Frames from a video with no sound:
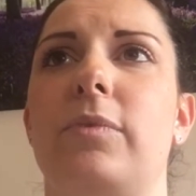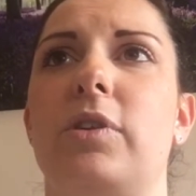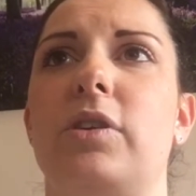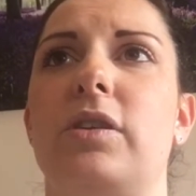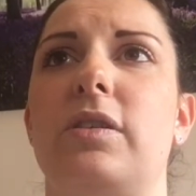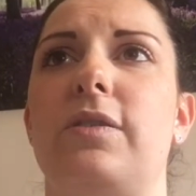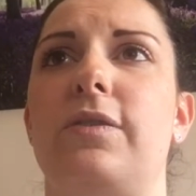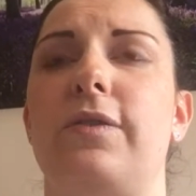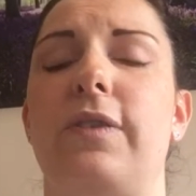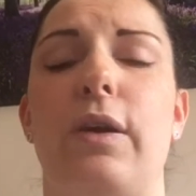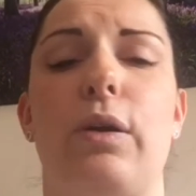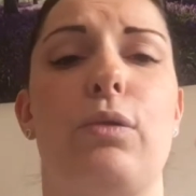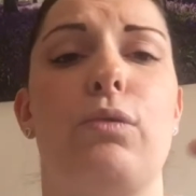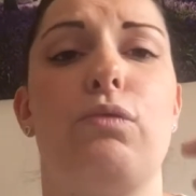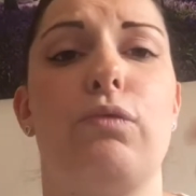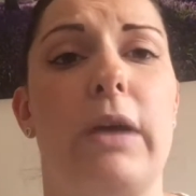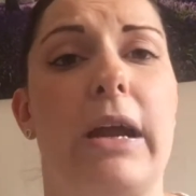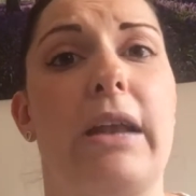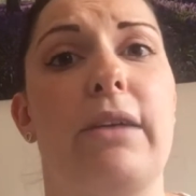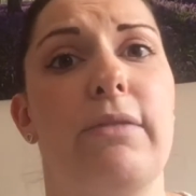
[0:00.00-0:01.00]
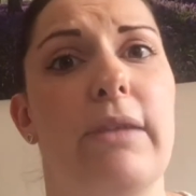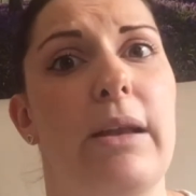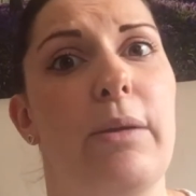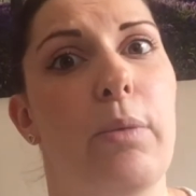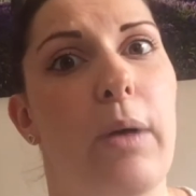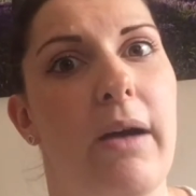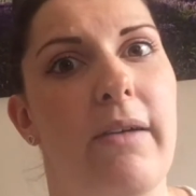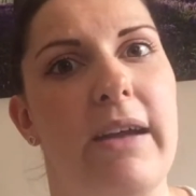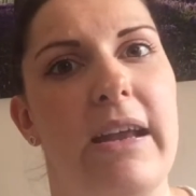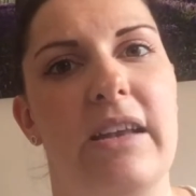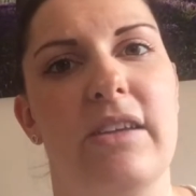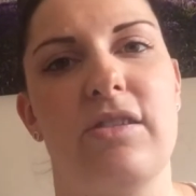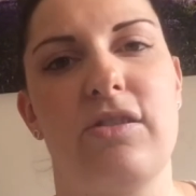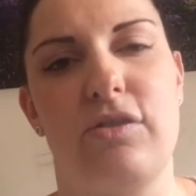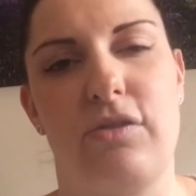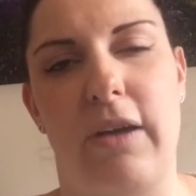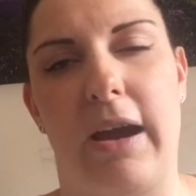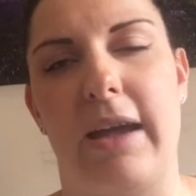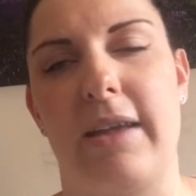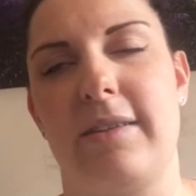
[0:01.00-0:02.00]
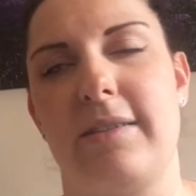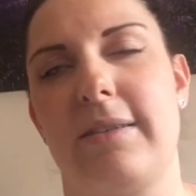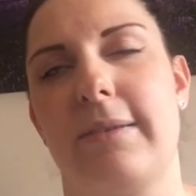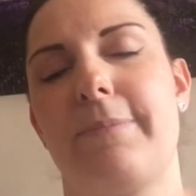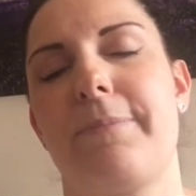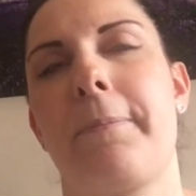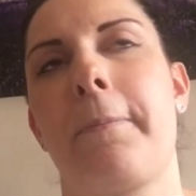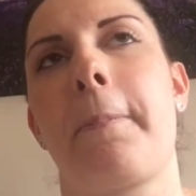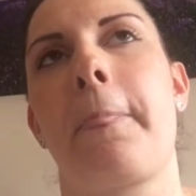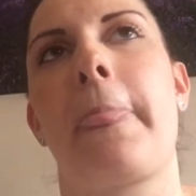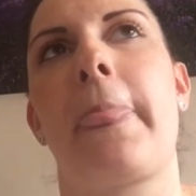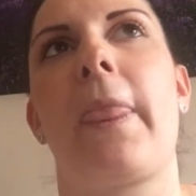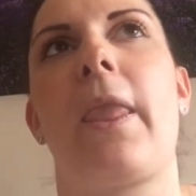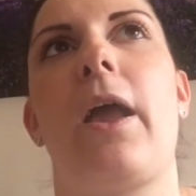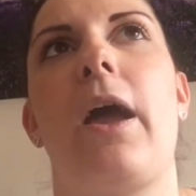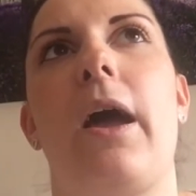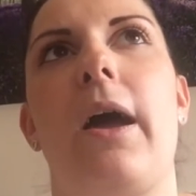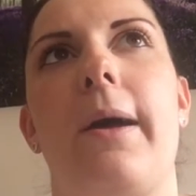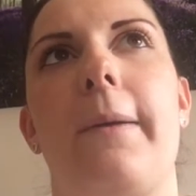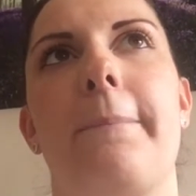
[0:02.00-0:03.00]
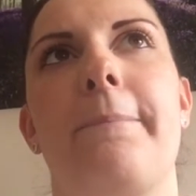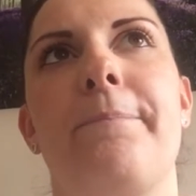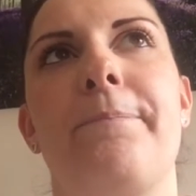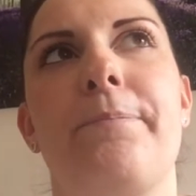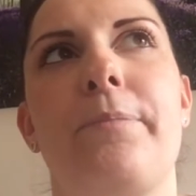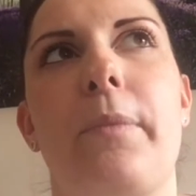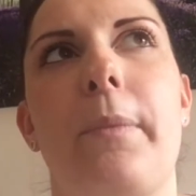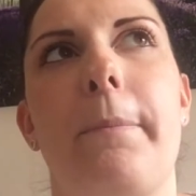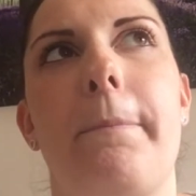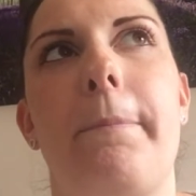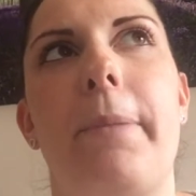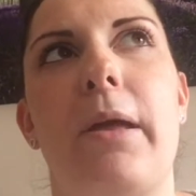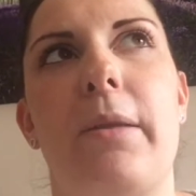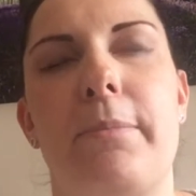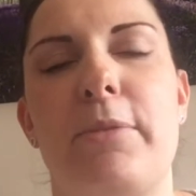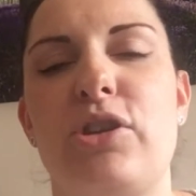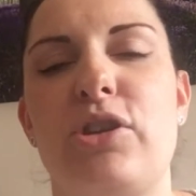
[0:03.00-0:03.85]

just feel really, really worried and stressed. But